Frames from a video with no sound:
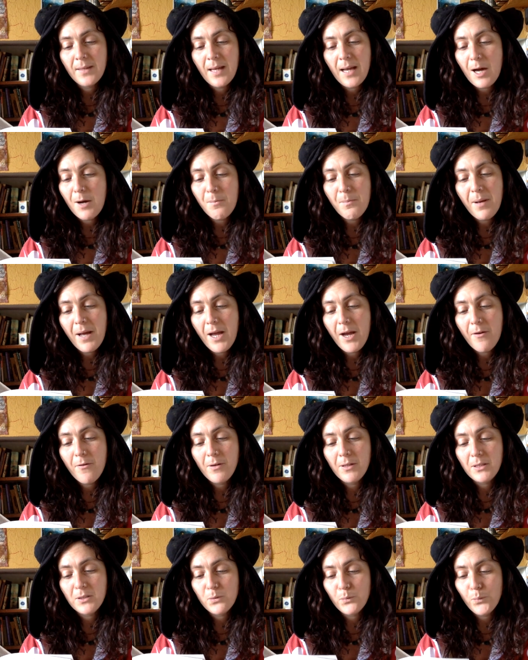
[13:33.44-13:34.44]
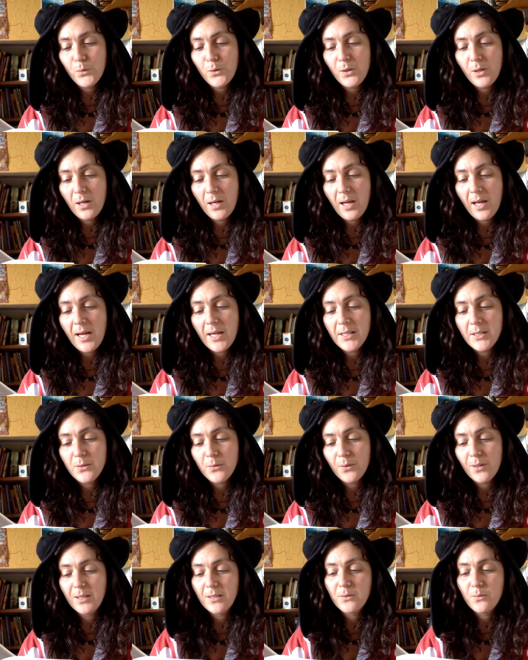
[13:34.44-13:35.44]
Our parents wouldn't lie
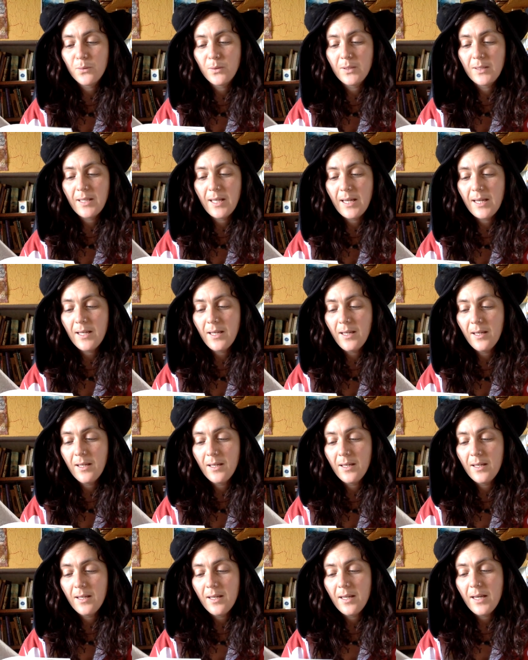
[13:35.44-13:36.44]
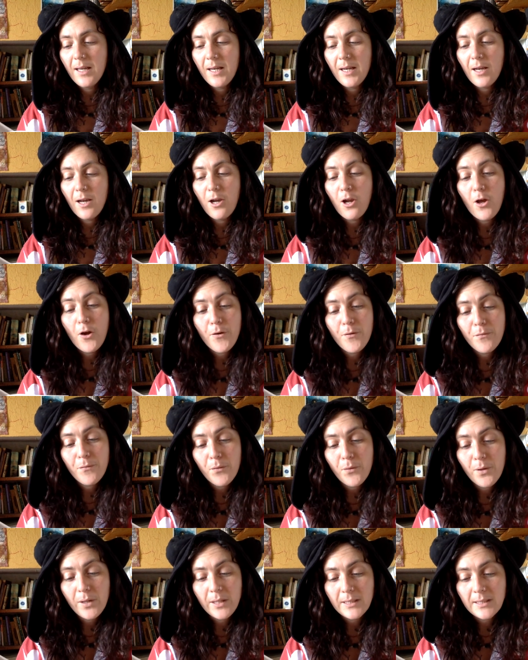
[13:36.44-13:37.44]
to us, would they? In a low
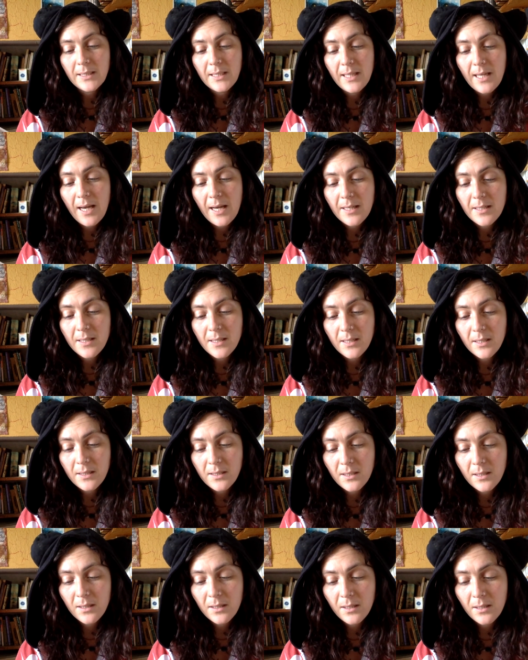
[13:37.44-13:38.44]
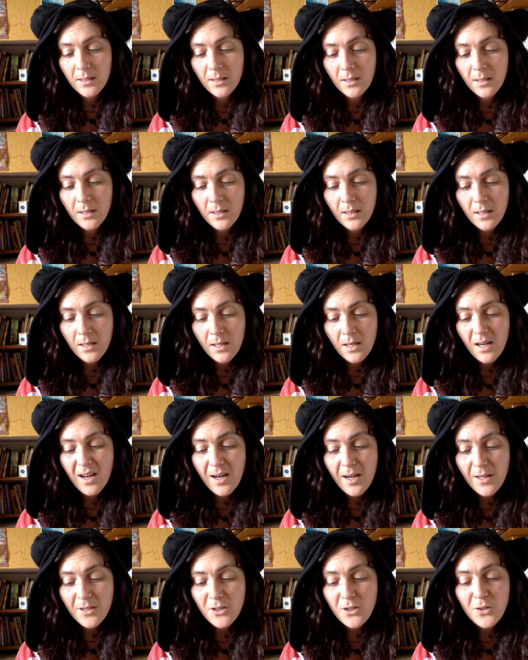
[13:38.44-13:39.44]
voice he added,
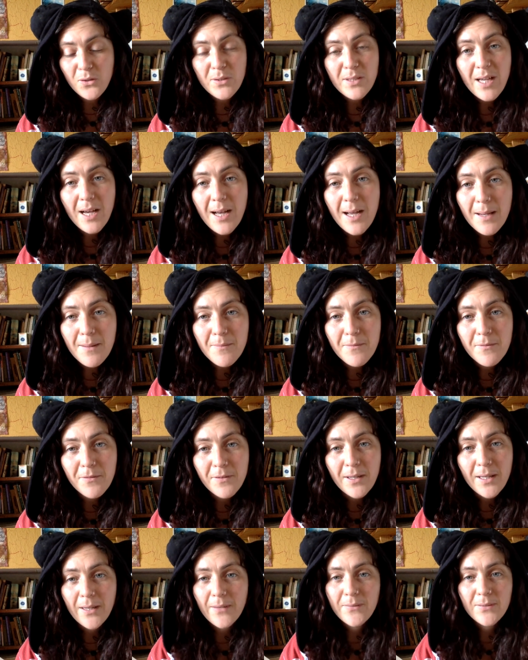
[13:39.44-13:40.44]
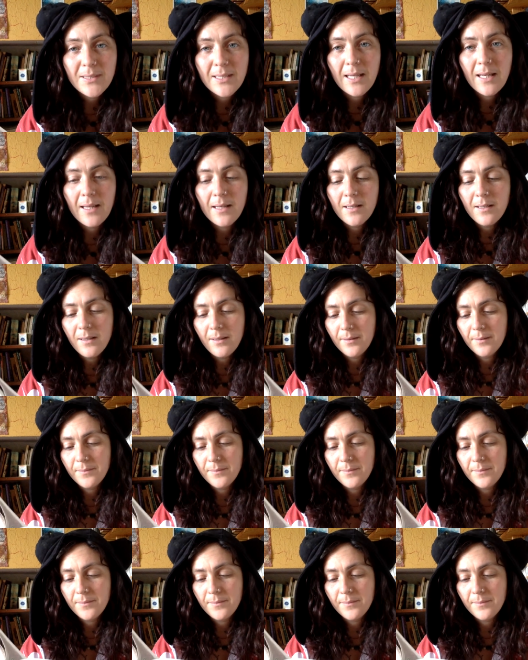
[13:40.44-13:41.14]
Aren't you time thieves then?